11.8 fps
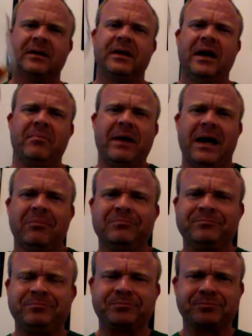Not bad.
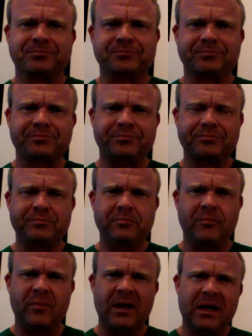
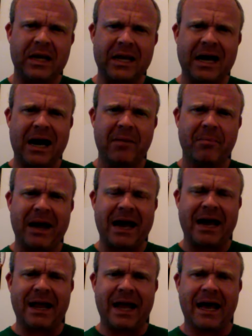Not
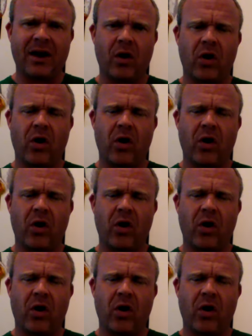bad at